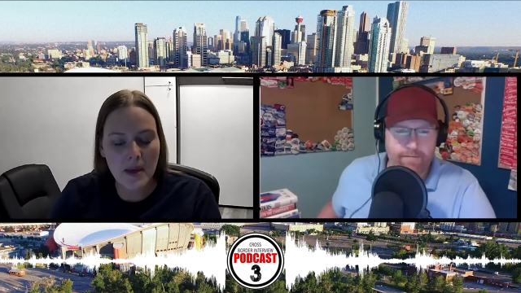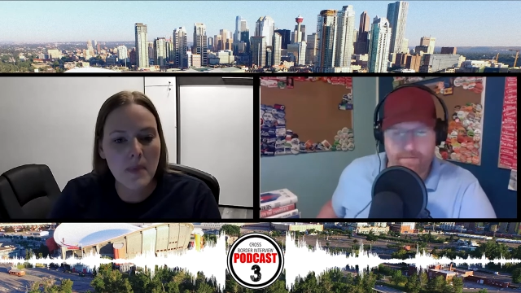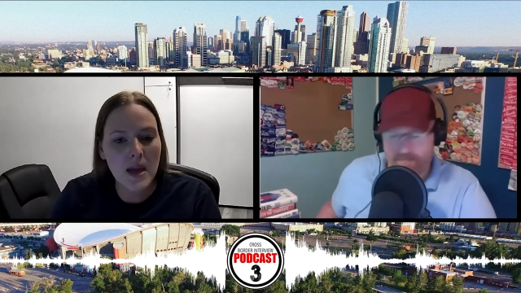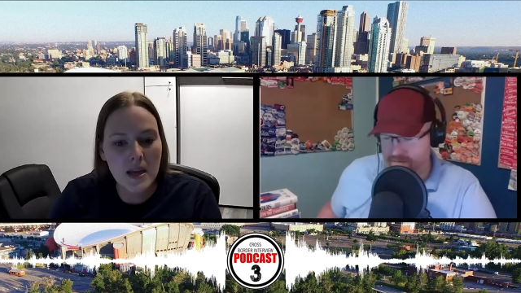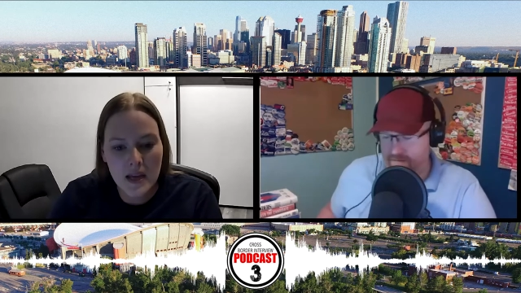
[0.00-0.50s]
Speaker 1: they
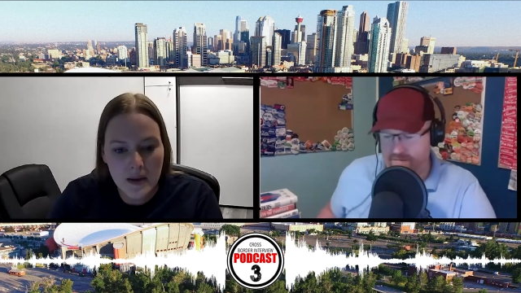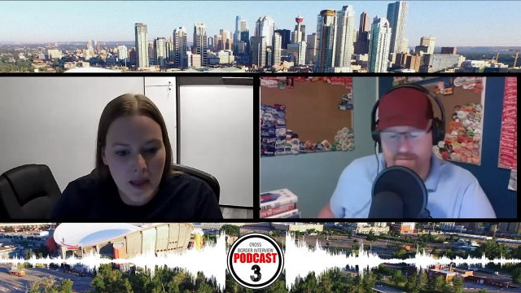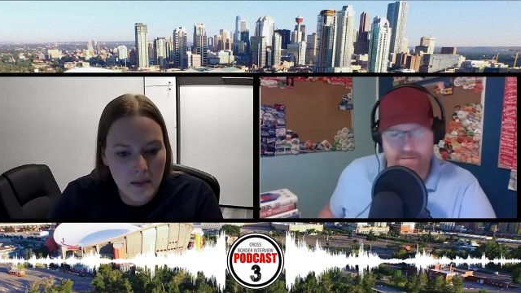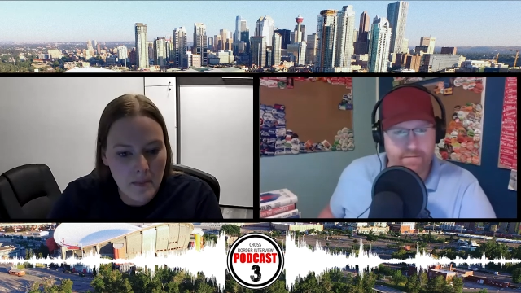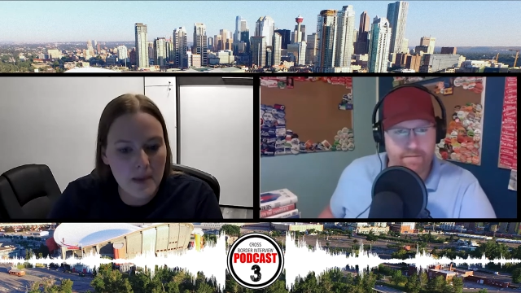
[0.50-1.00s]
may they
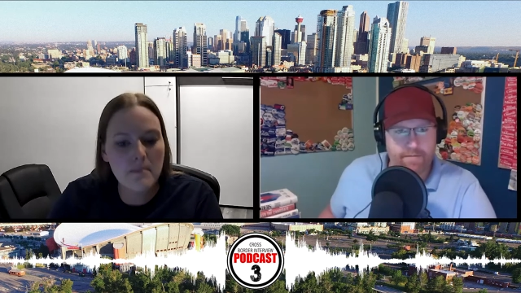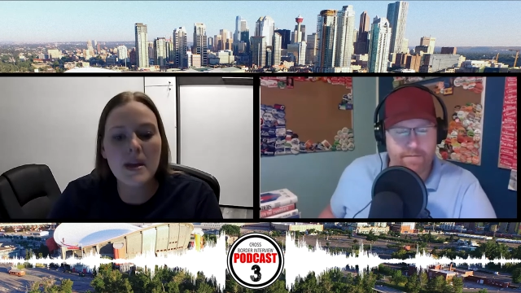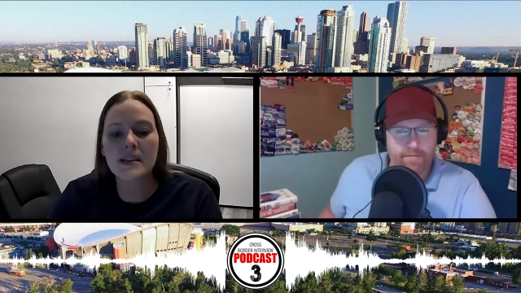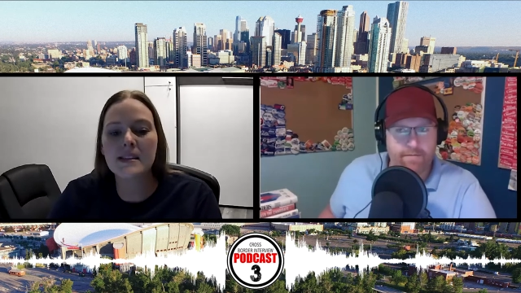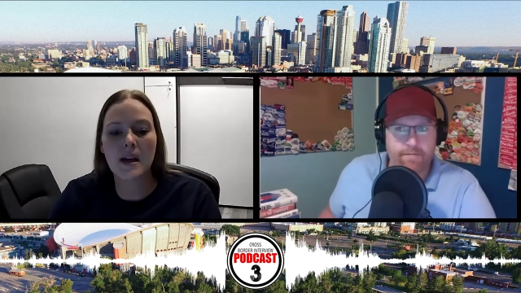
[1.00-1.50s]
may
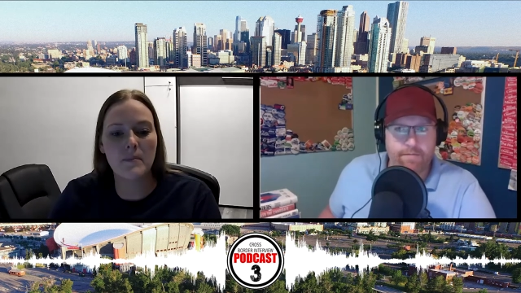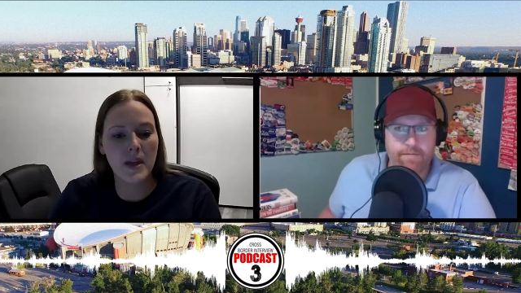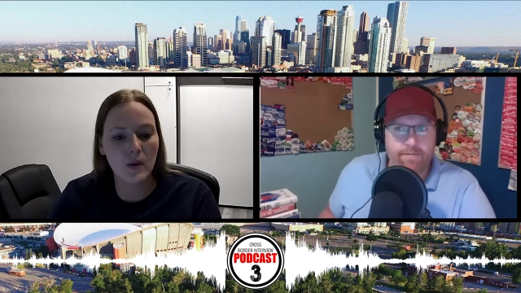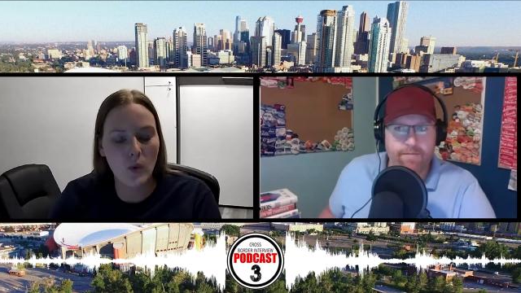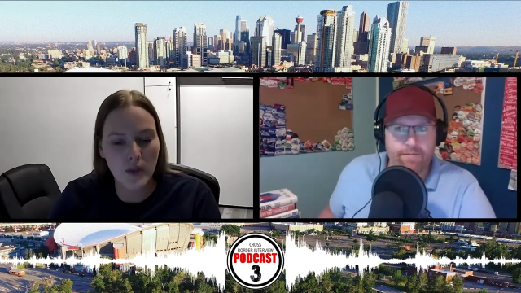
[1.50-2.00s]
miss something
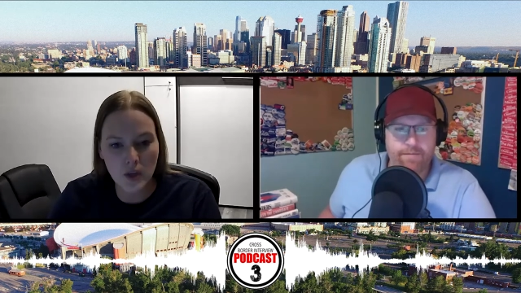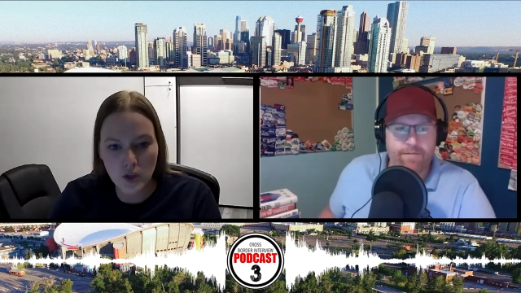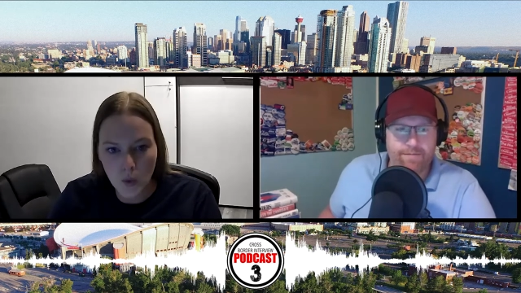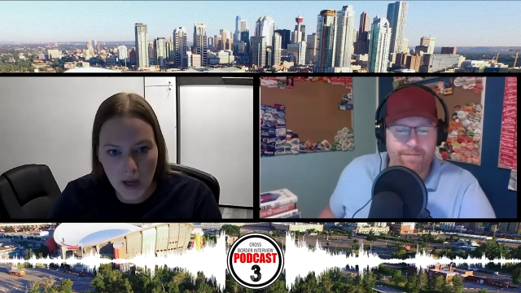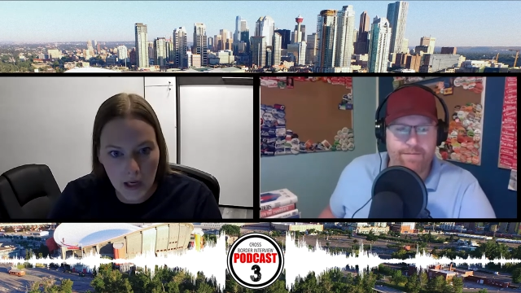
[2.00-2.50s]
when they're
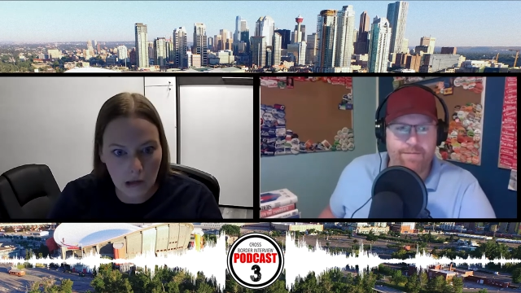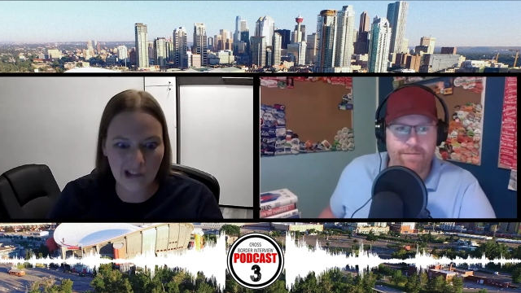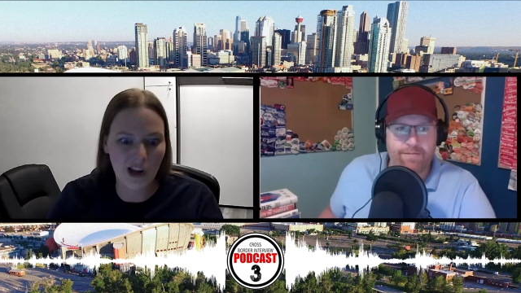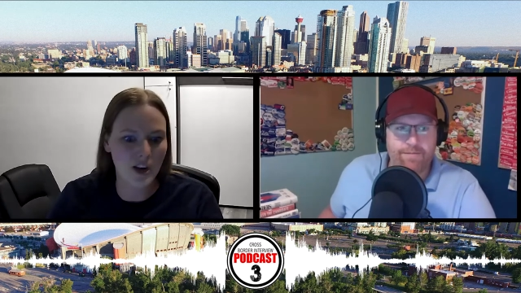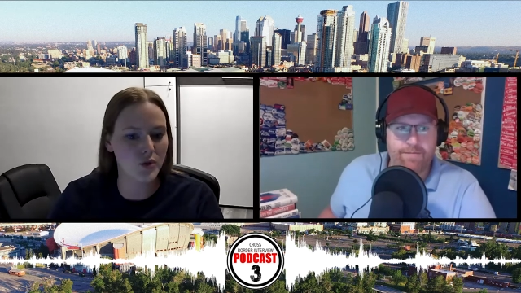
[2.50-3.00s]
doing
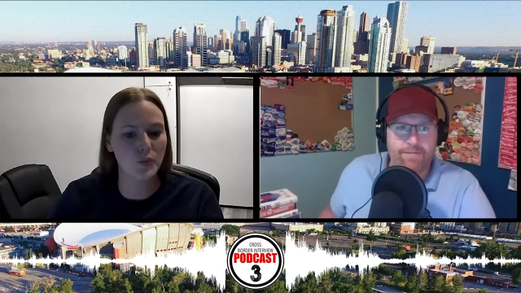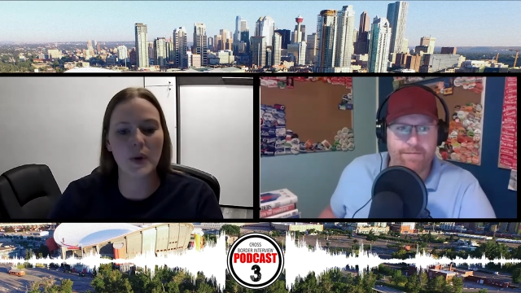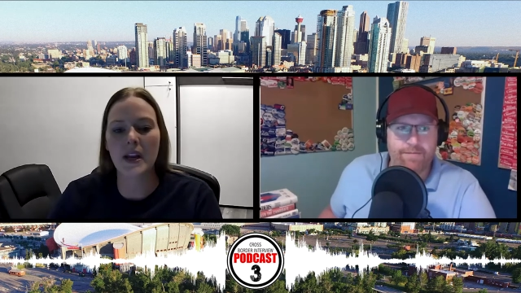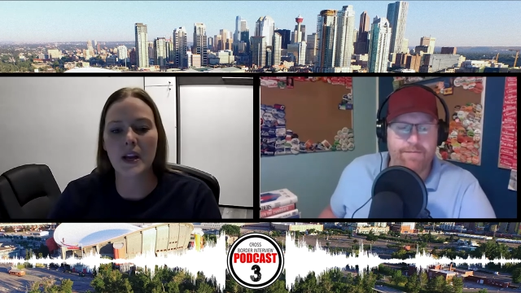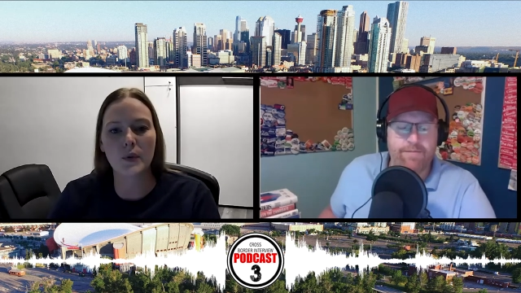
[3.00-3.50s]
large
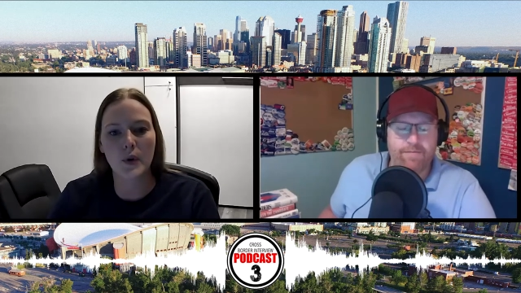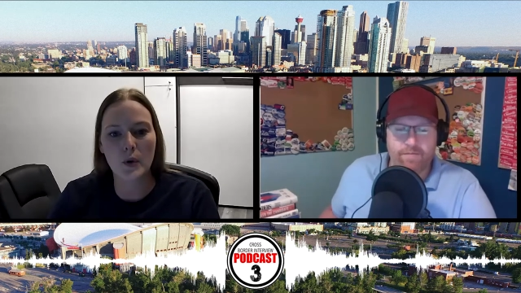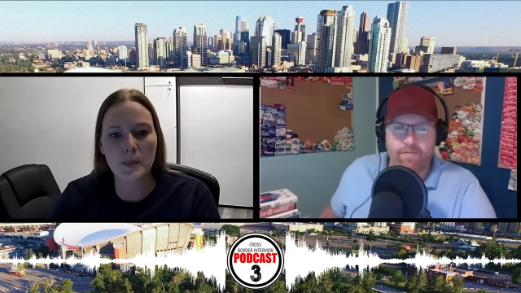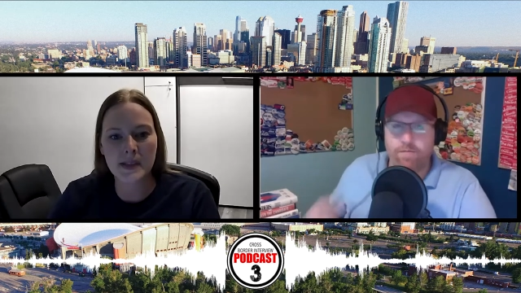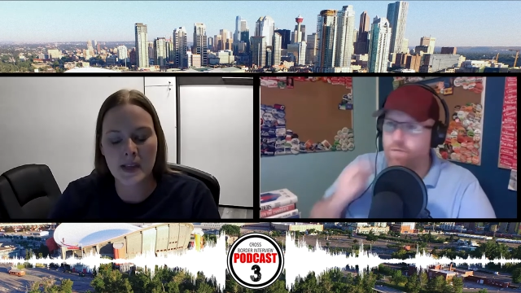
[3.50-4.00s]
reading
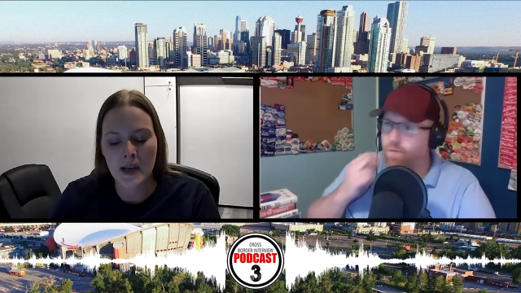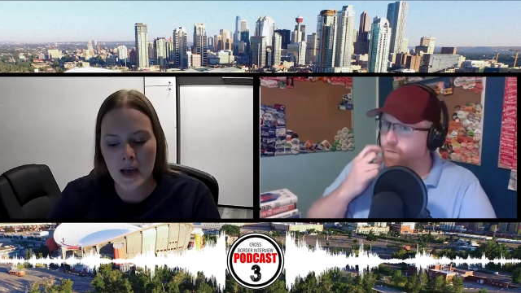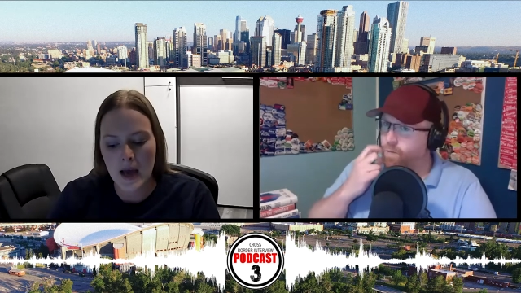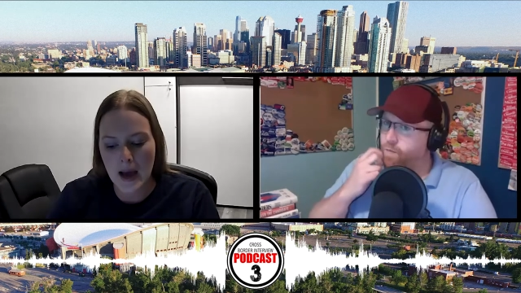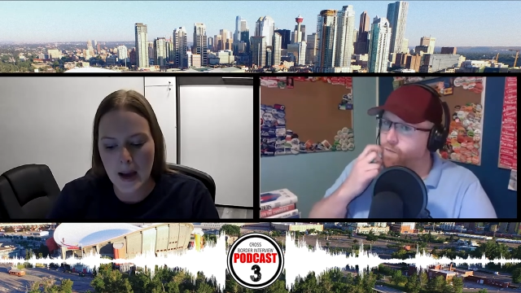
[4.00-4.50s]
groups.
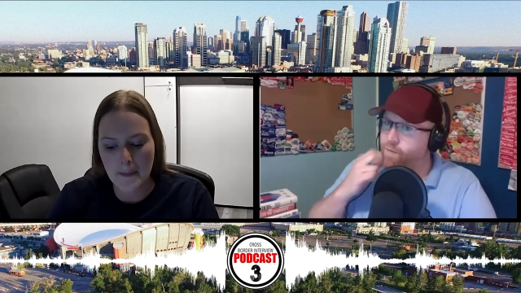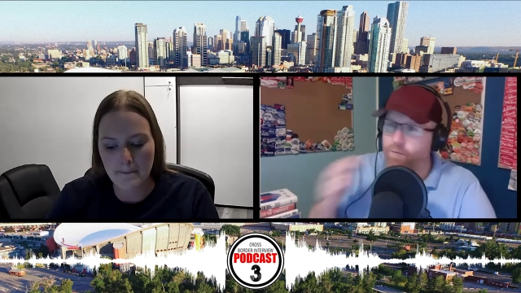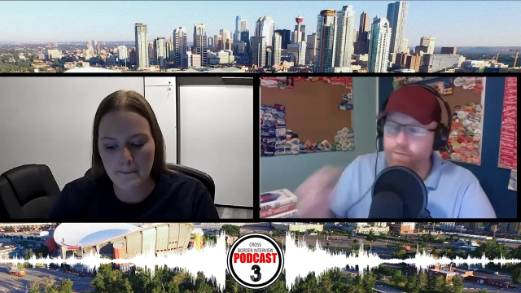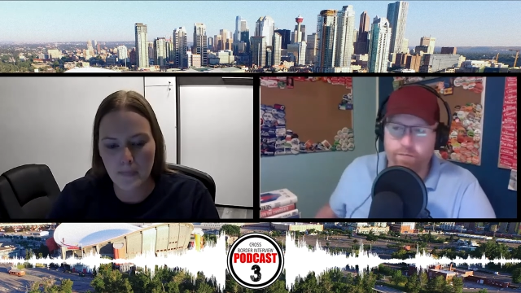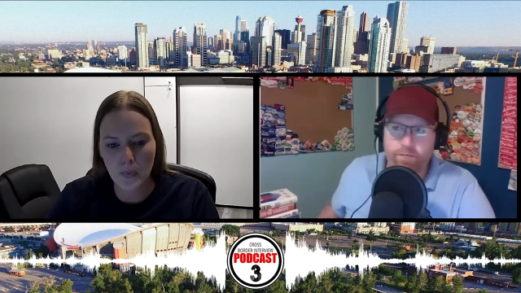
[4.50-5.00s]
Um,